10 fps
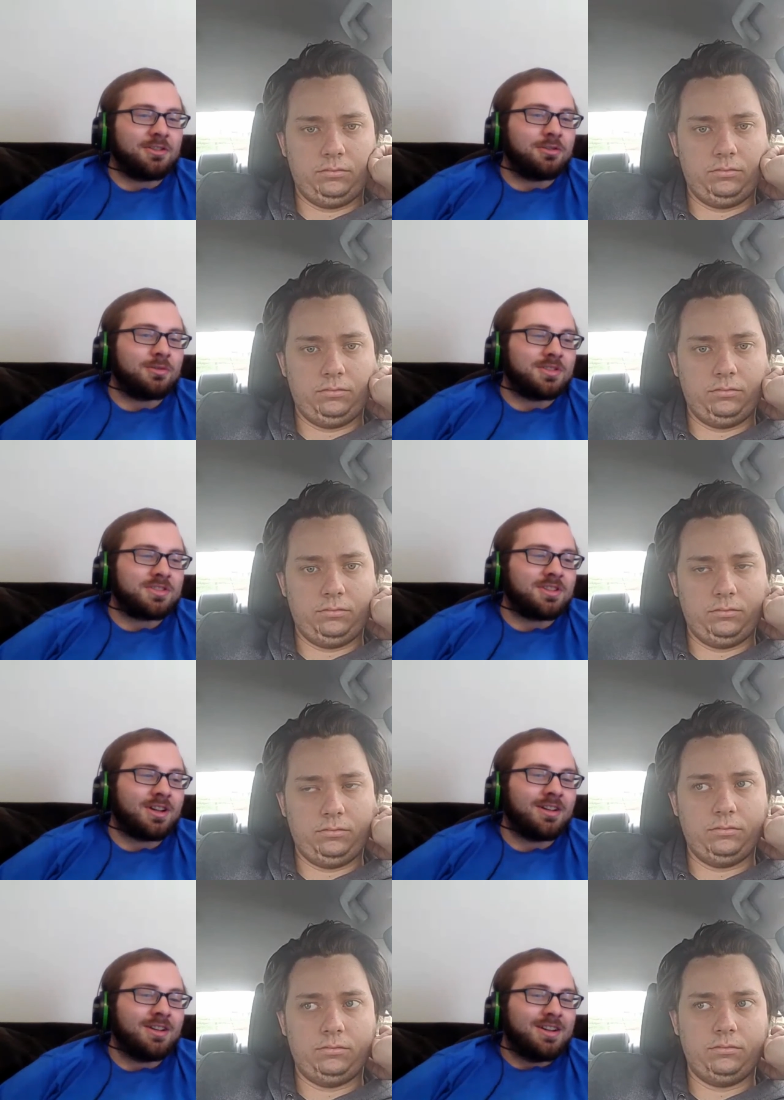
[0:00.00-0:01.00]
Speaker 1: thing to do is
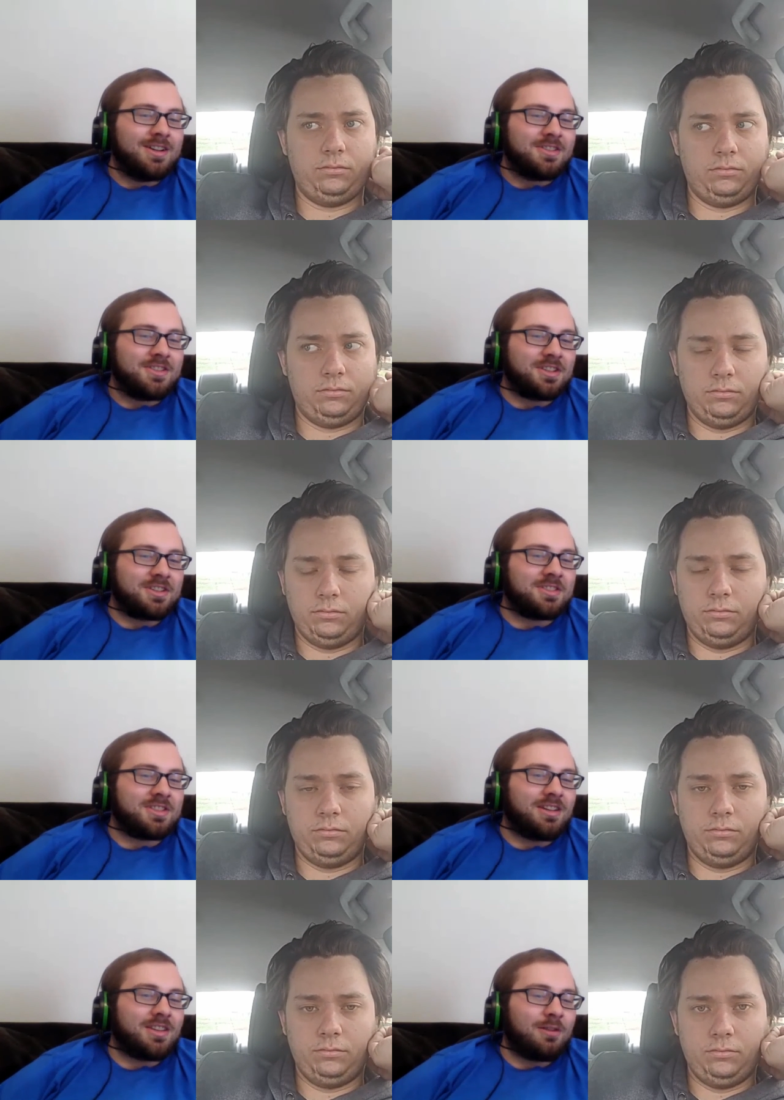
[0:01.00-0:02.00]
to just
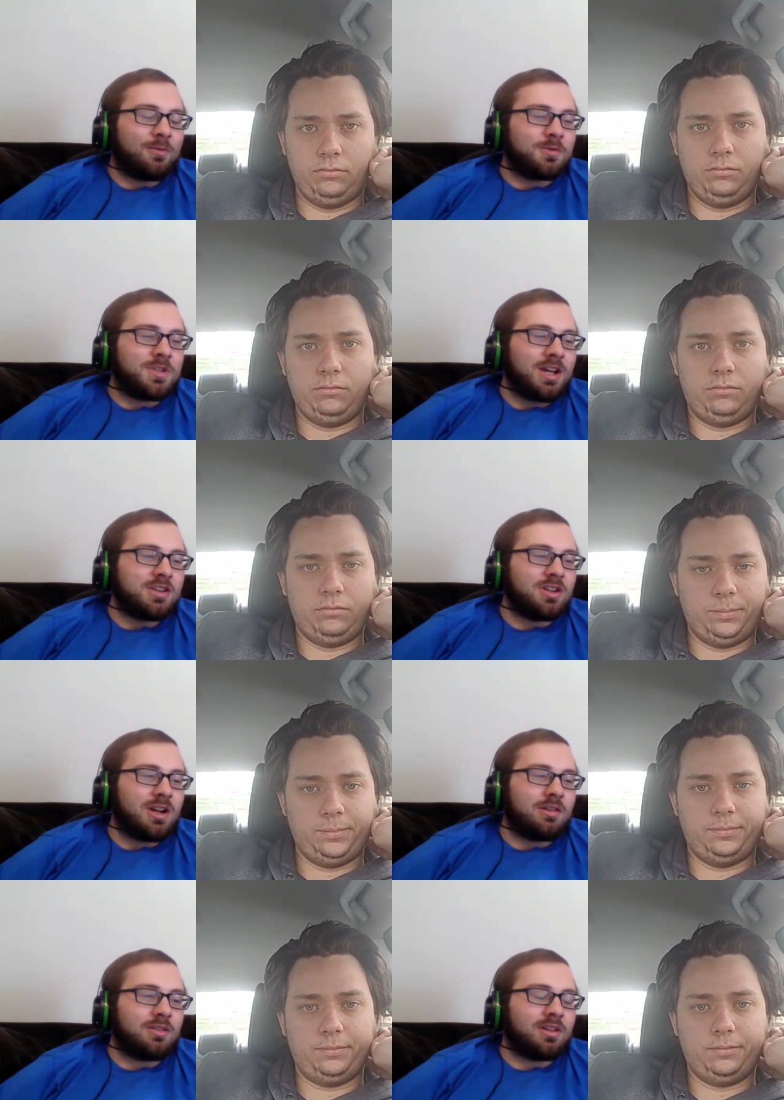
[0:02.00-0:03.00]
extend that
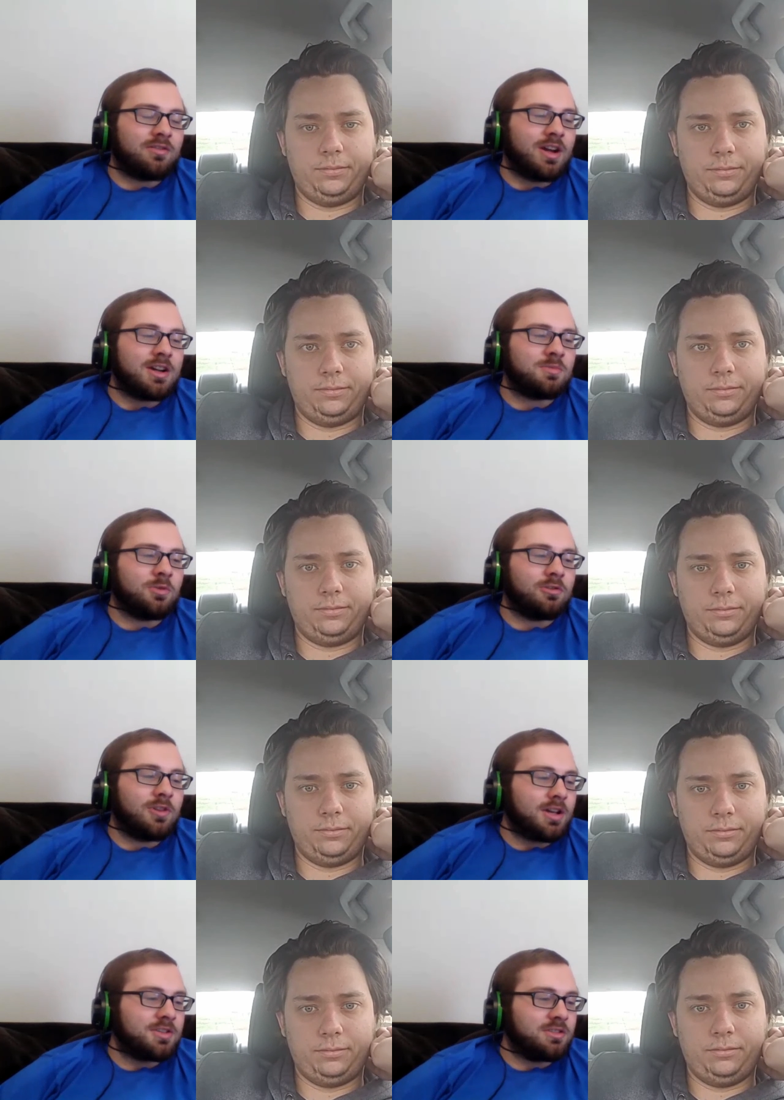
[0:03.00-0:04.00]
rotation out and give guys more
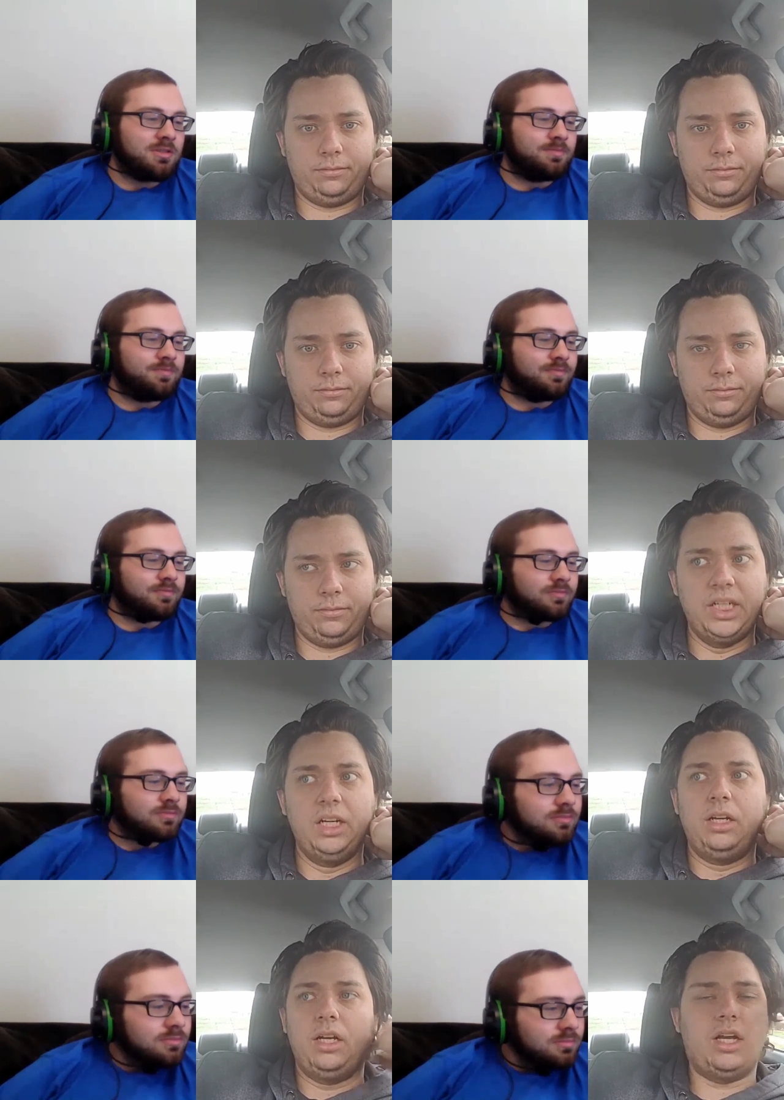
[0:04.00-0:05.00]
rest.
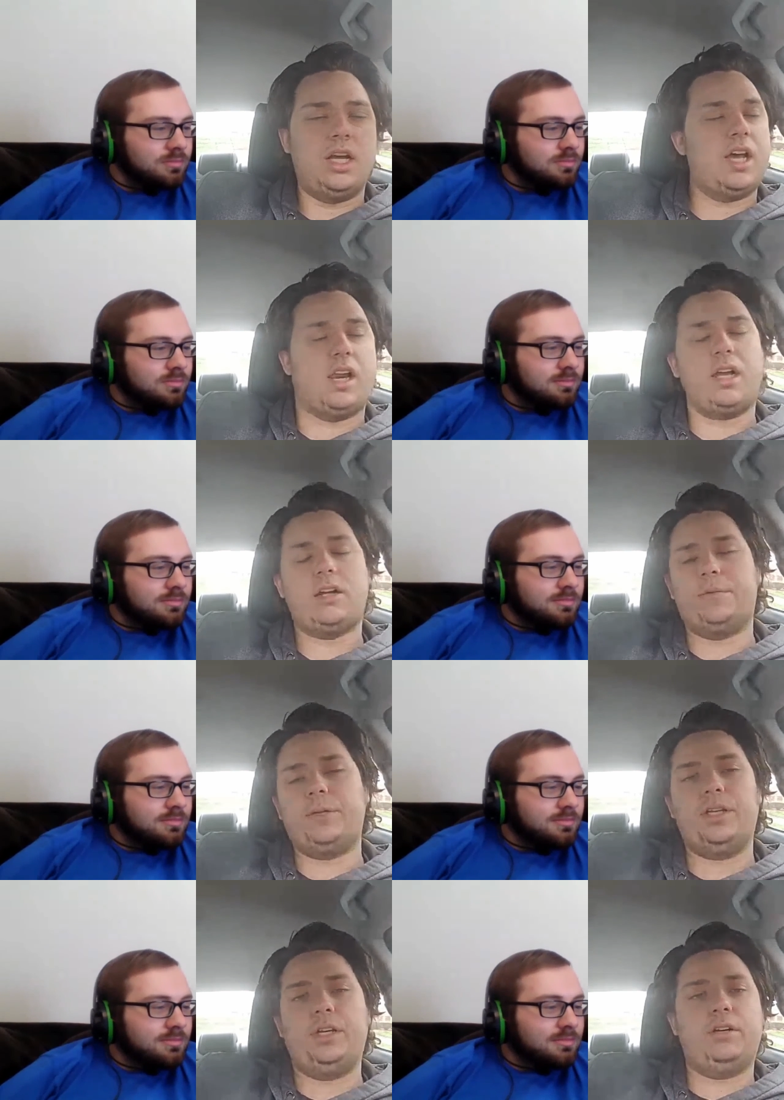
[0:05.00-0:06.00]
Yeah, and
Speaker 2: I
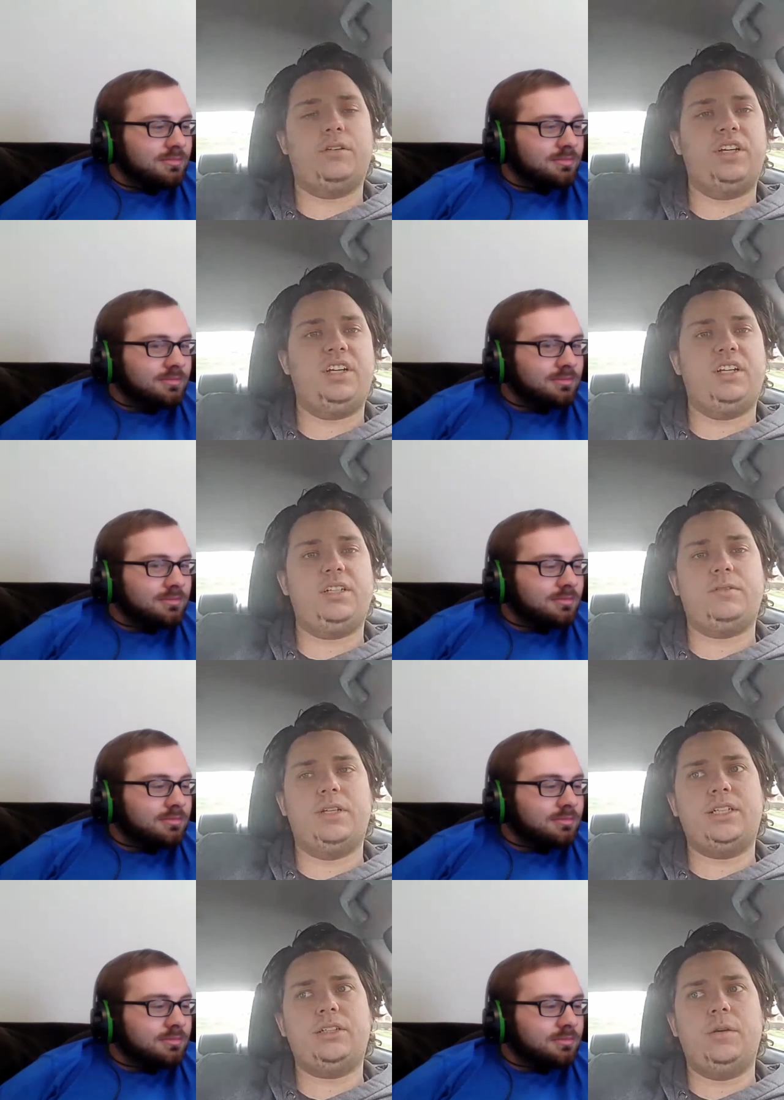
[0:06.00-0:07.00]
completely agree. And that's
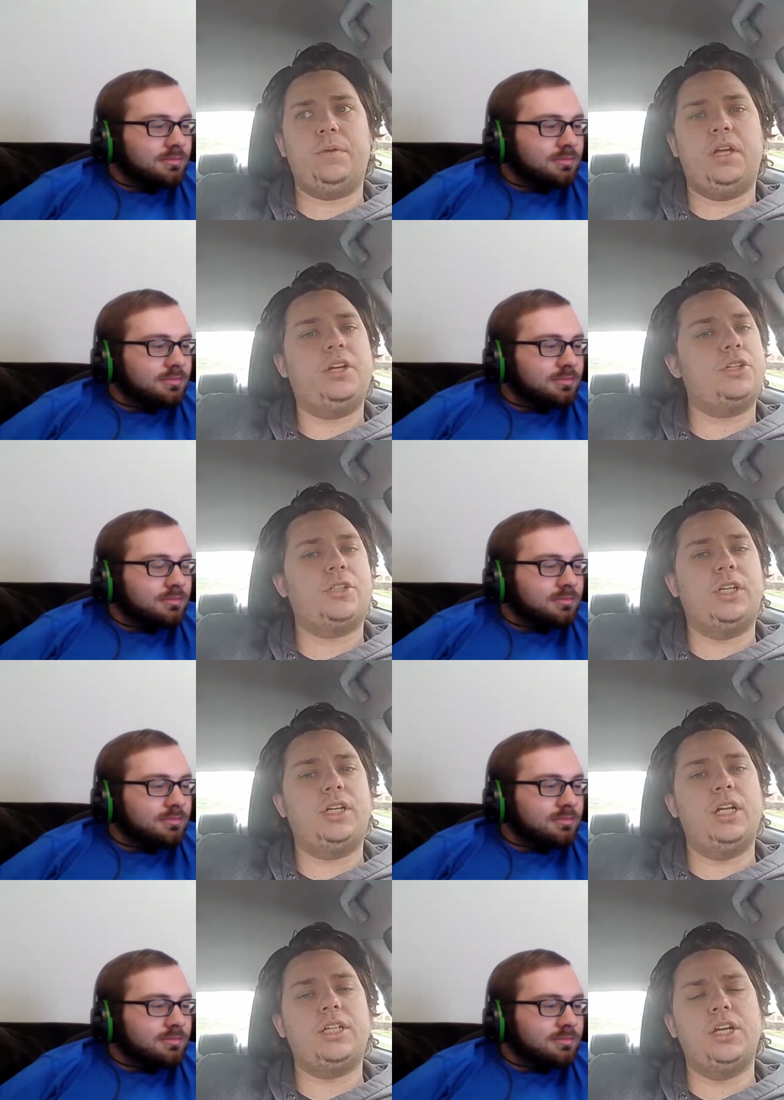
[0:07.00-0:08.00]
that's going to be
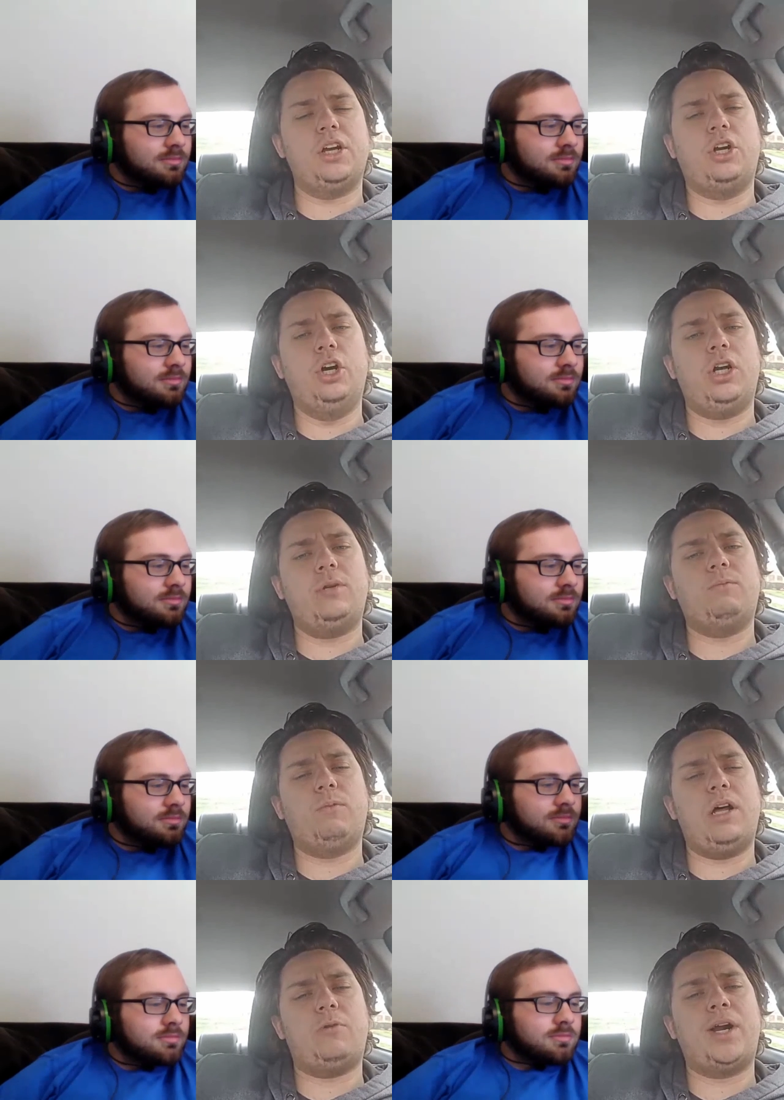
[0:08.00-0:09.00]
interesting. It's a
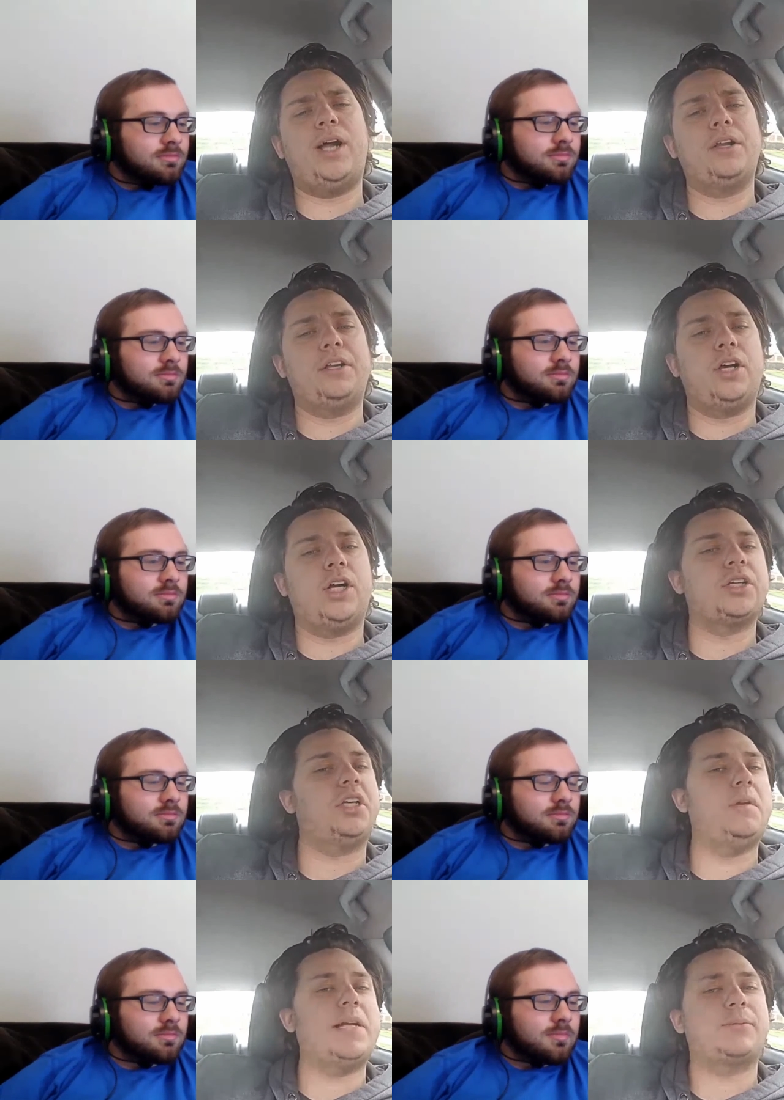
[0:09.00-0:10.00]
good, well-rounded young
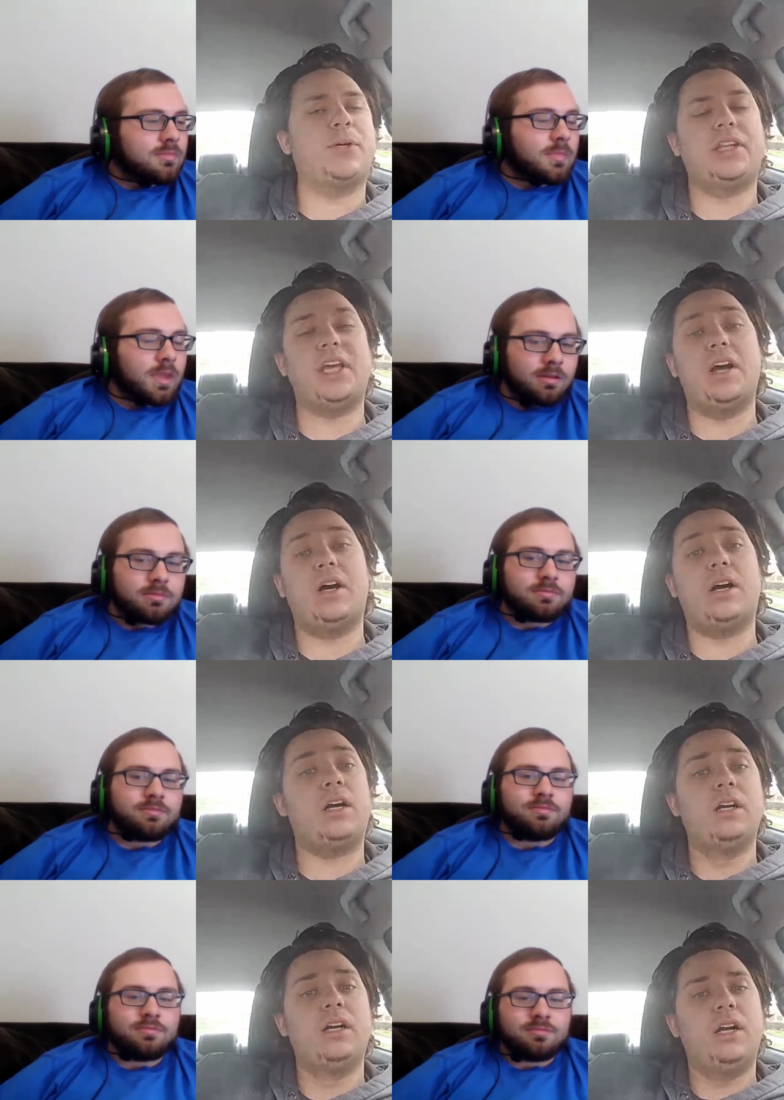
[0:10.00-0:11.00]
team. That's what they
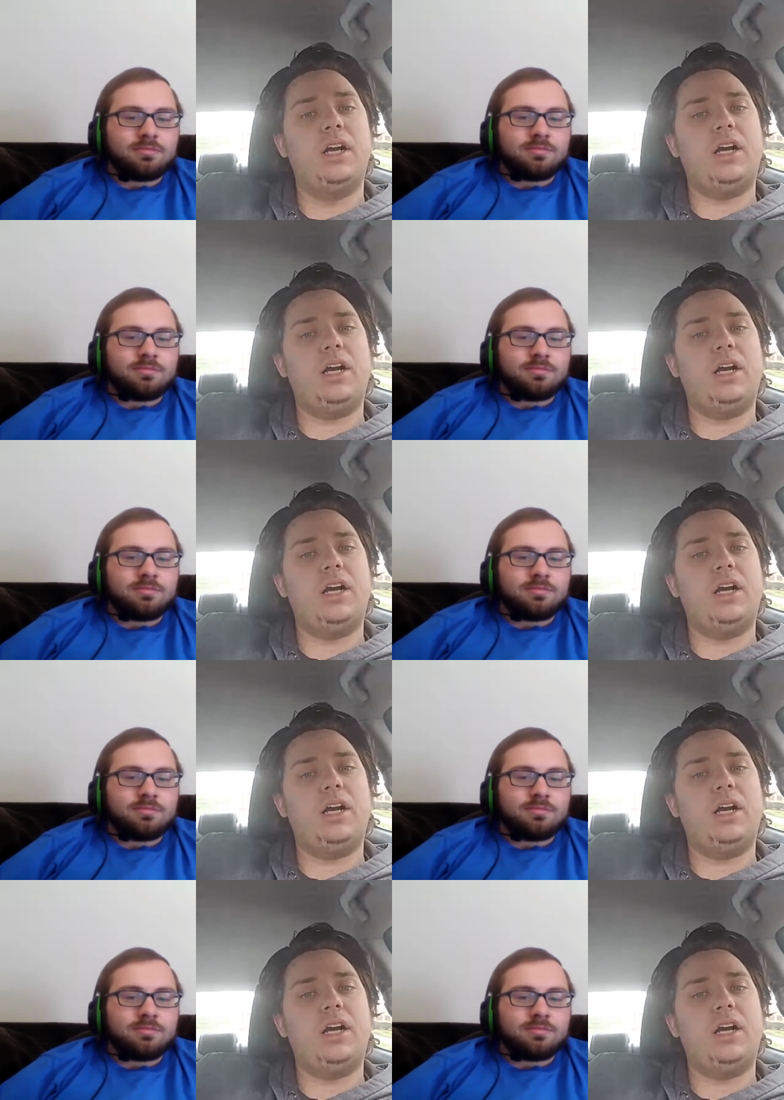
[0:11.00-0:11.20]
are,